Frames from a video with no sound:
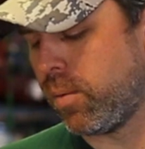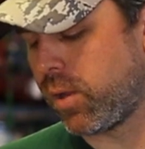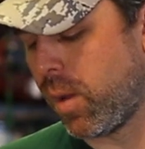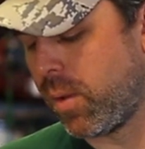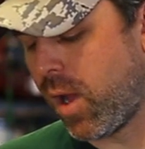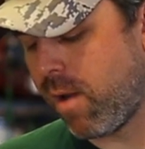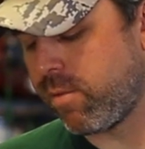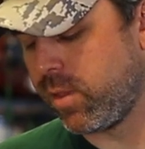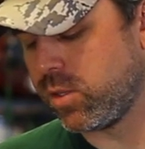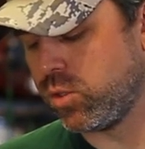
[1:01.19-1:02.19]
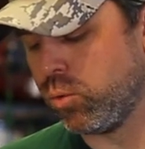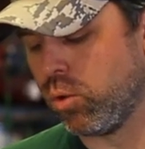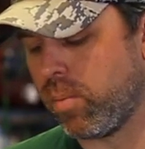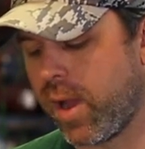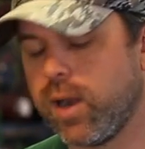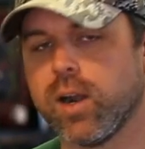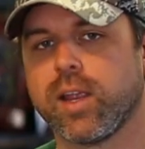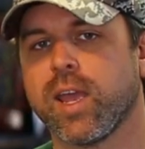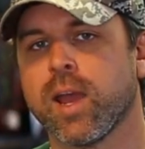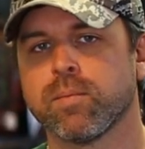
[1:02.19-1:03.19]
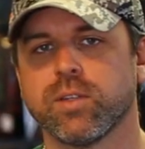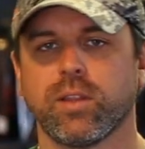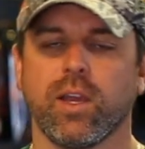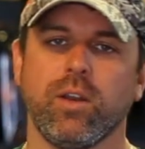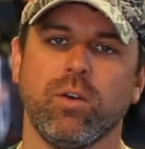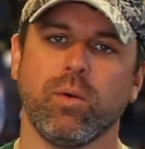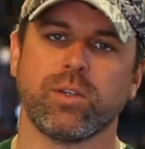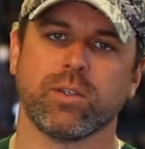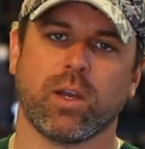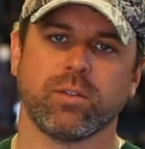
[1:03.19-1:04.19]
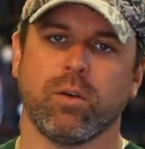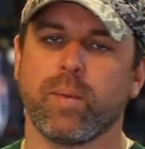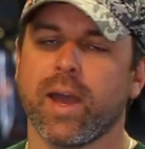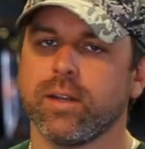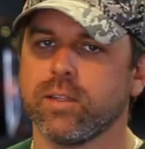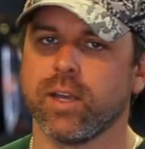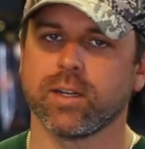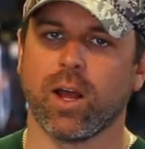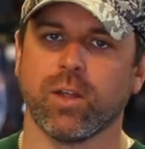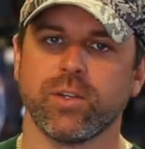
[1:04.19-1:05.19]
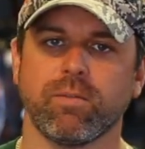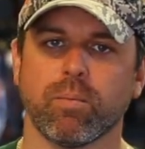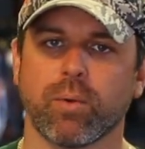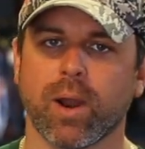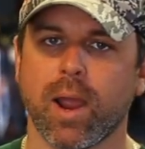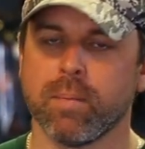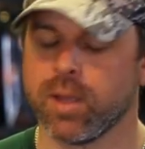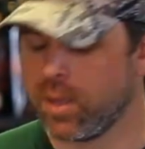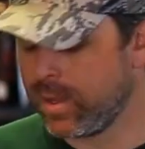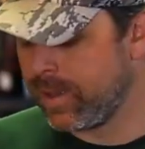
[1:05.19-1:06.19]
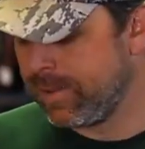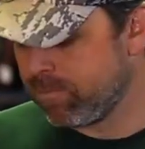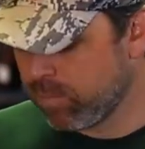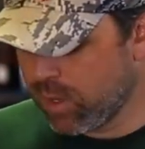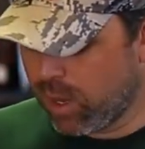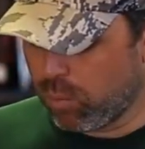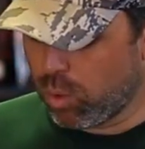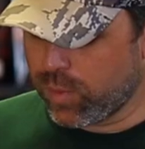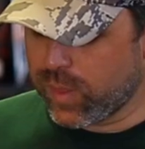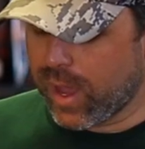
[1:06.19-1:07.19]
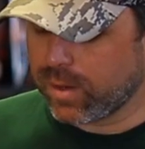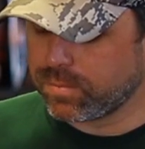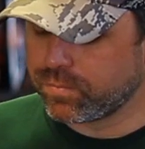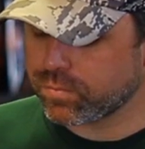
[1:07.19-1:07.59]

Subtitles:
Coming off of these dual binary cams that they do, which is also a patented technology from Prime. And what that